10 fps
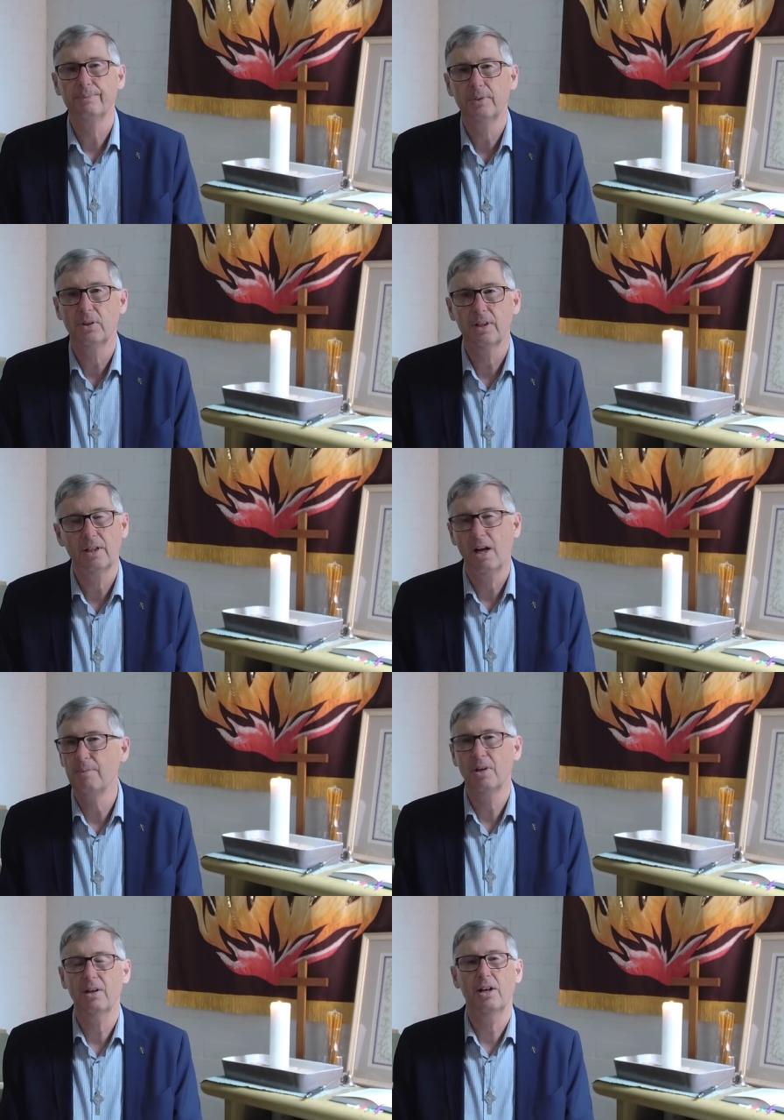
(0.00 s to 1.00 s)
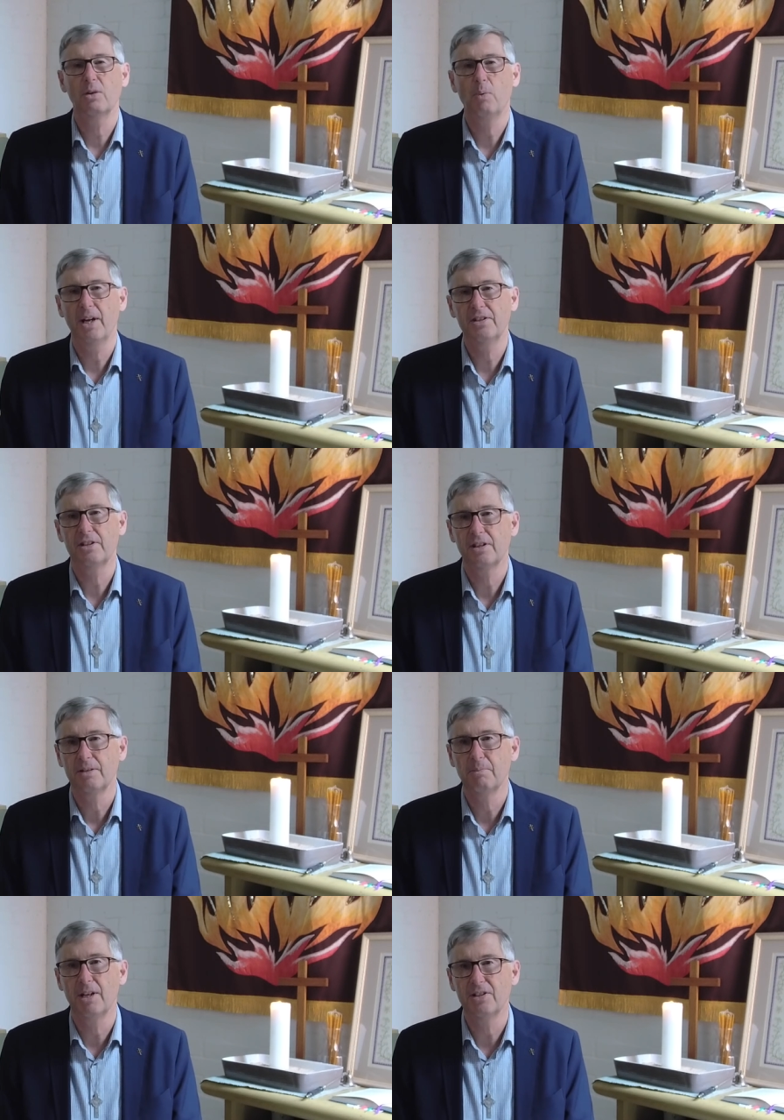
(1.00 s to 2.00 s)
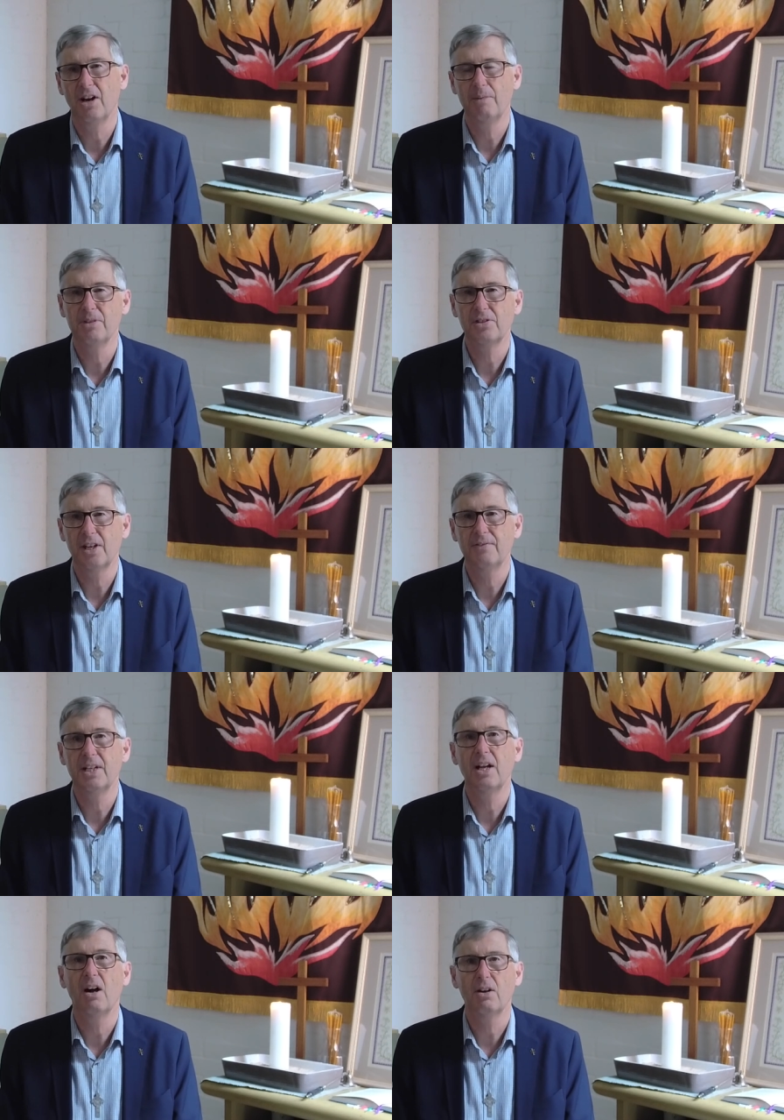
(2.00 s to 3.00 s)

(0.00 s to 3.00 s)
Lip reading: look, I'm not going to waste my time this evening.